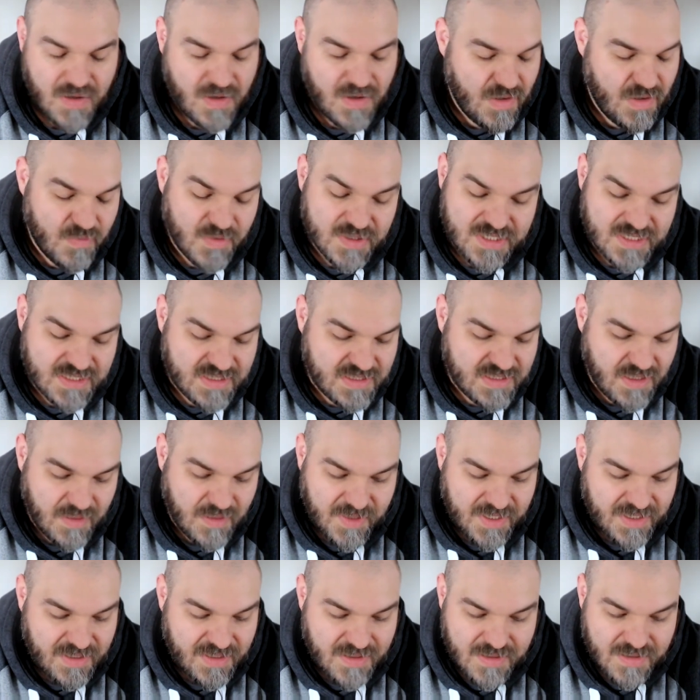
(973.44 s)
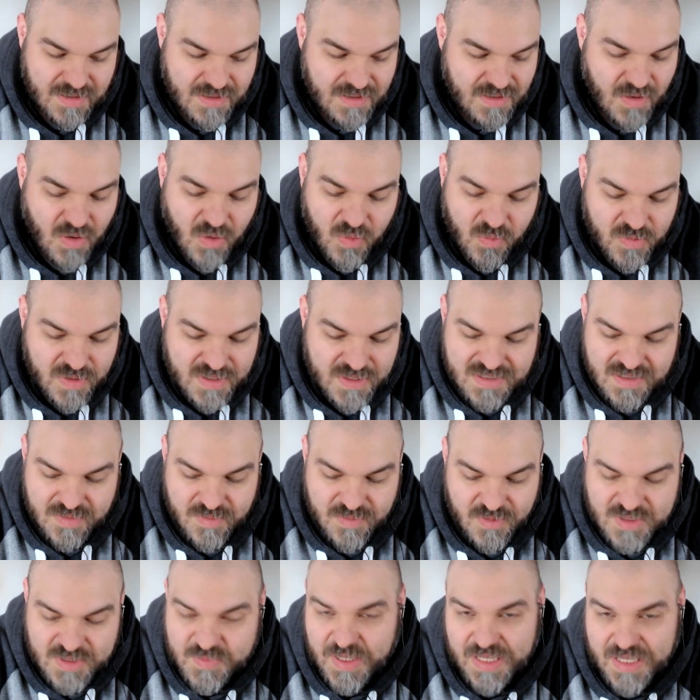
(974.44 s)
which is, I mean, always the
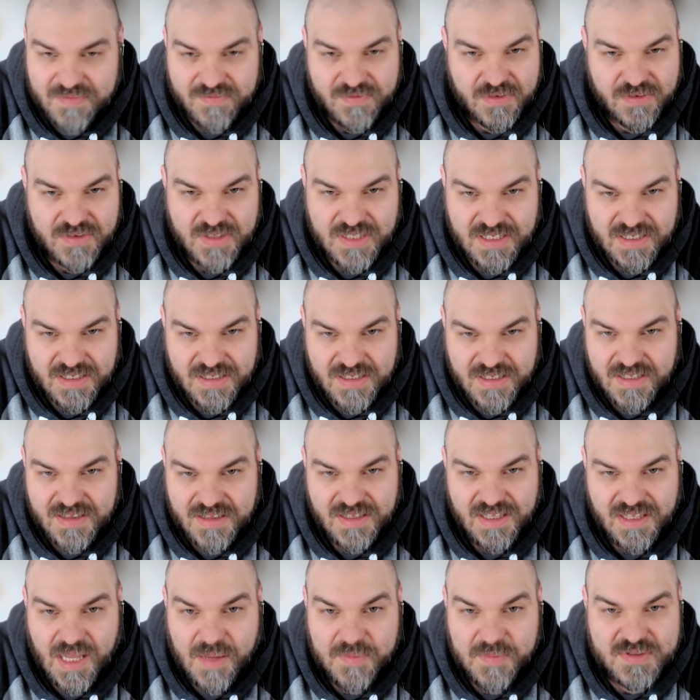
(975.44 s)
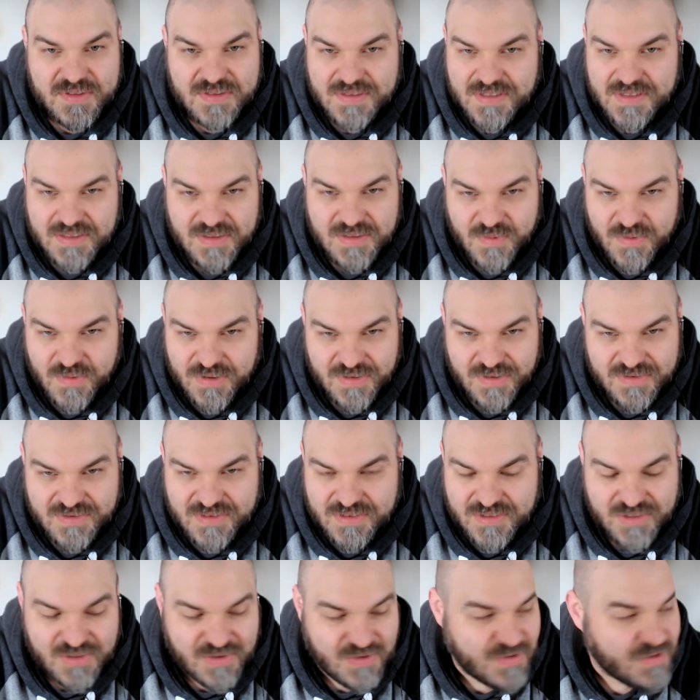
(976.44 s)
most painful thing in the apps in the world
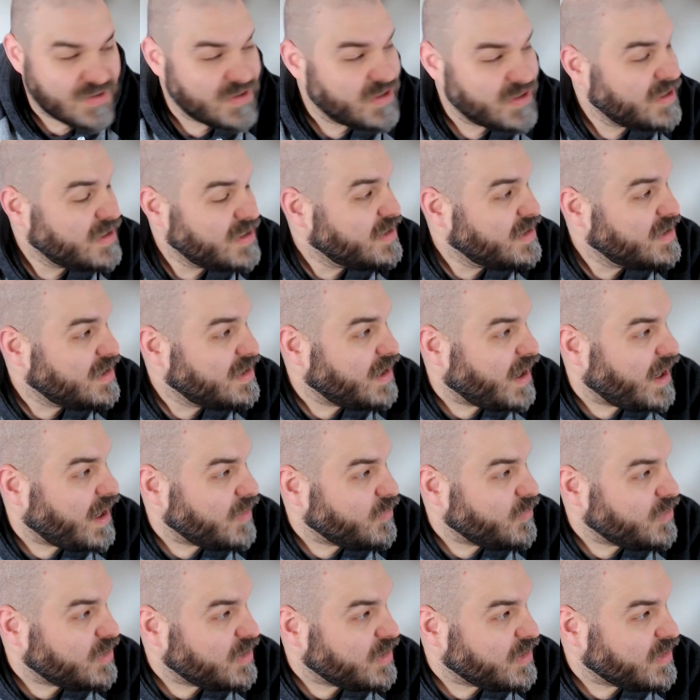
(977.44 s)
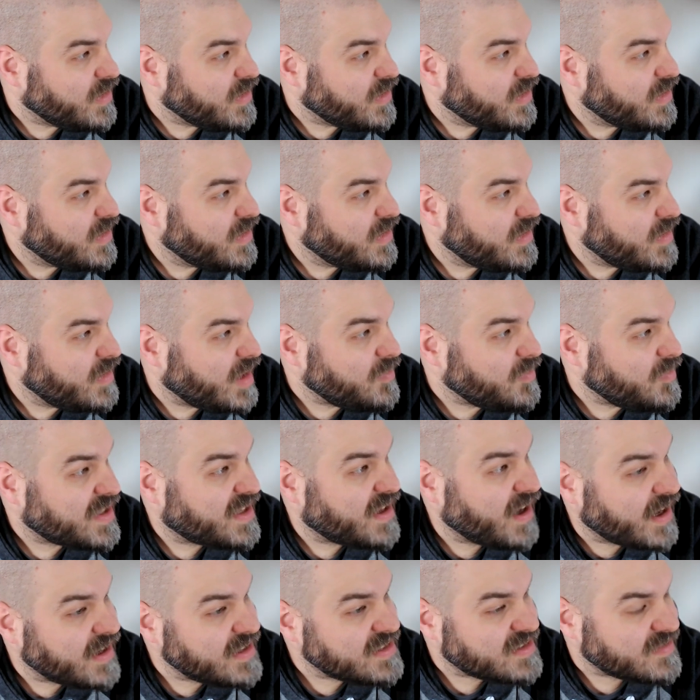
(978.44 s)
to do, I will, and
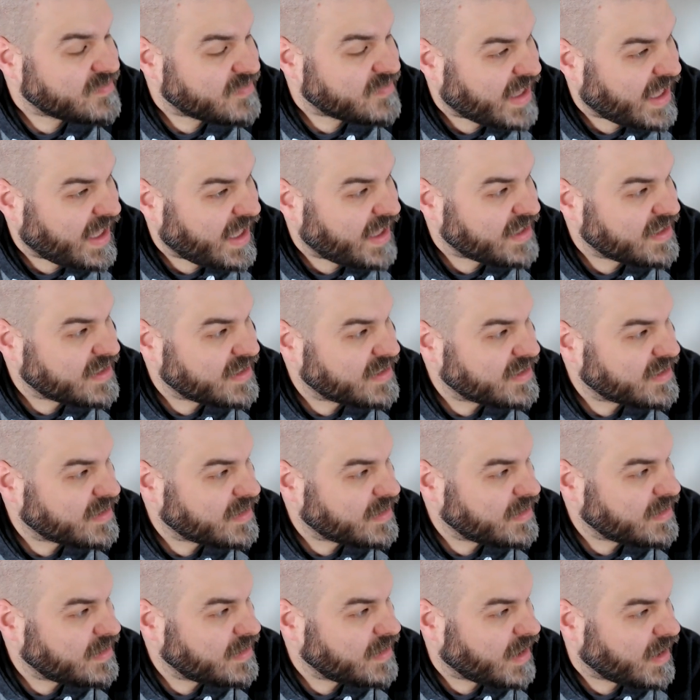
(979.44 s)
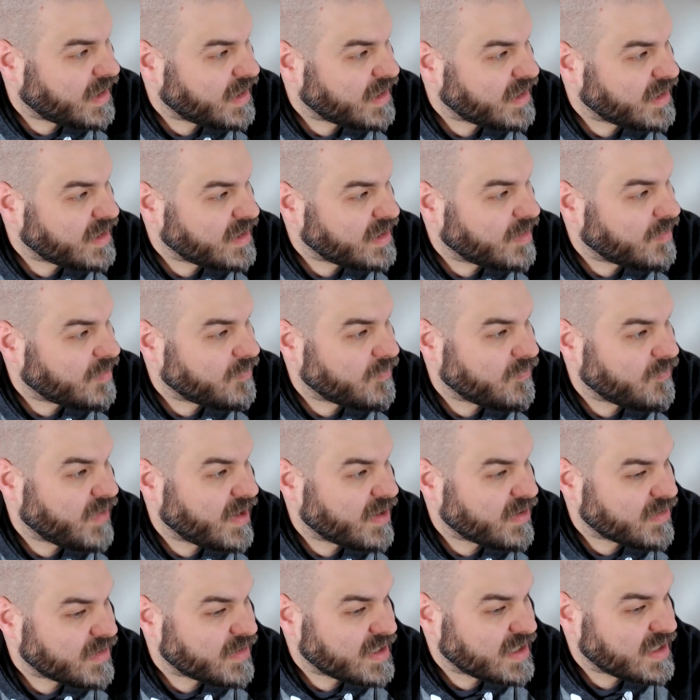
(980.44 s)
because of that, I am
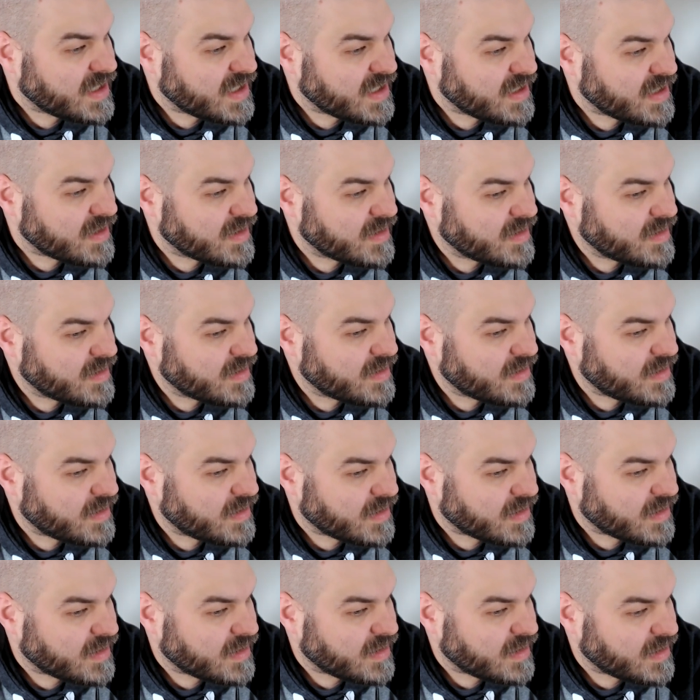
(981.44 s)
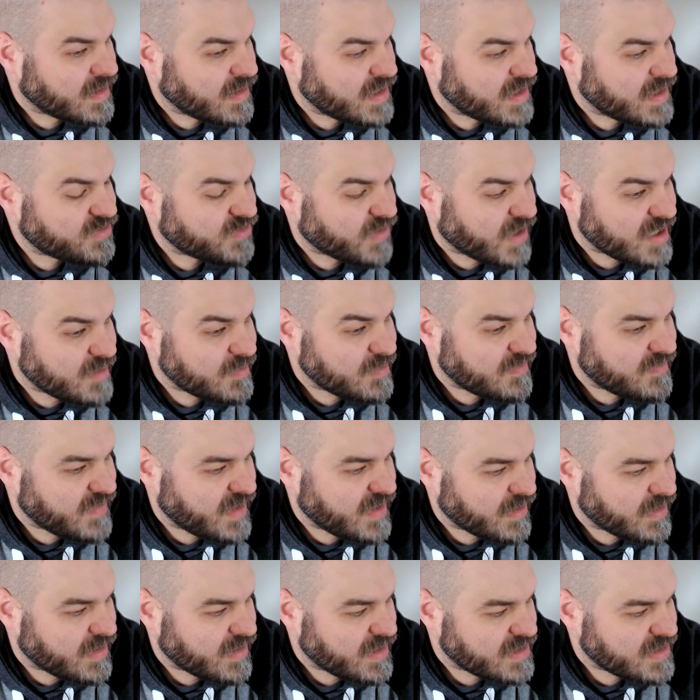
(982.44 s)
very, I try to be
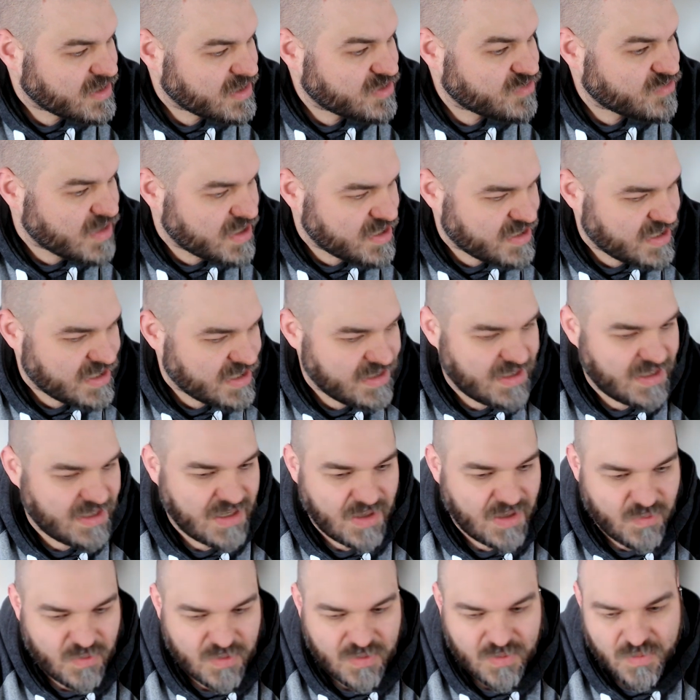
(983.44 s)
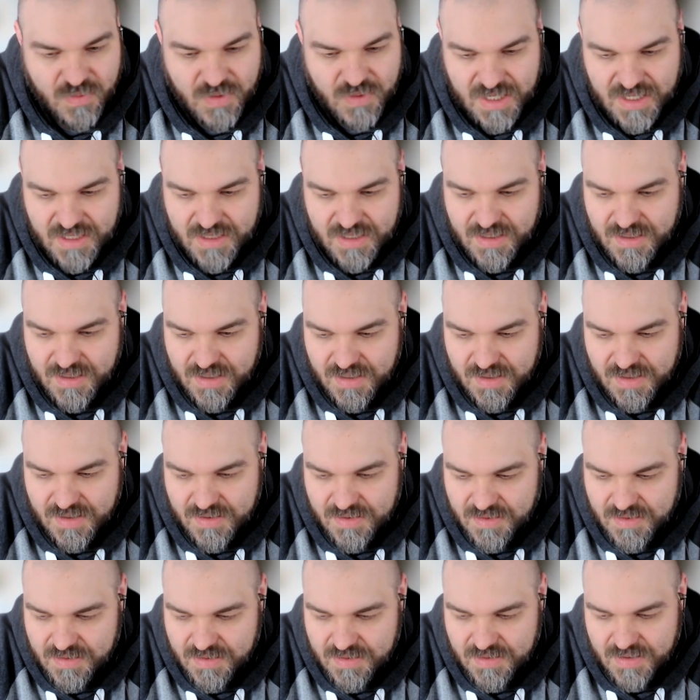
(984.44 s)
very stringent that I will write,
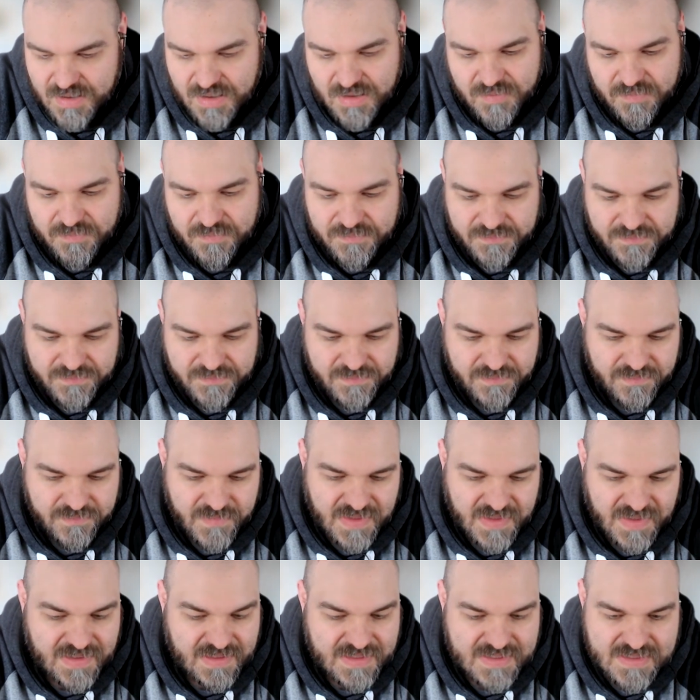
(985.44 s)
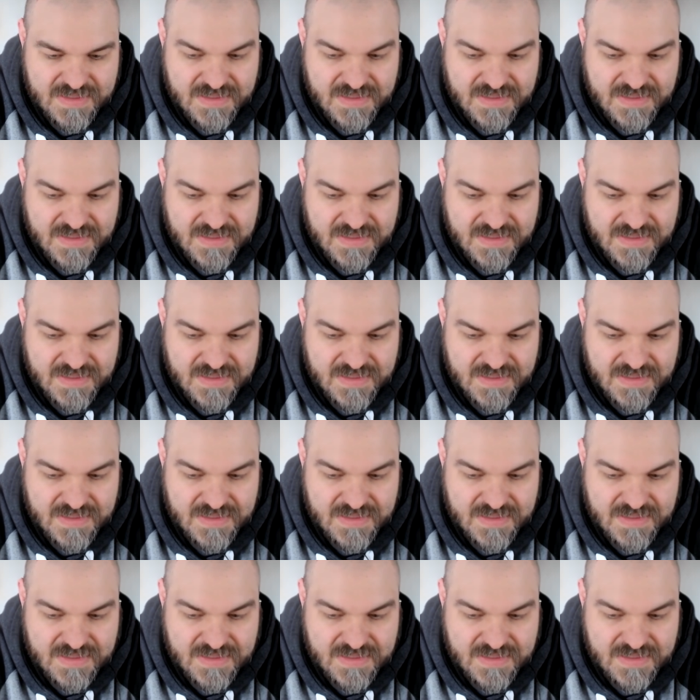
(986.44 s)
you know, I think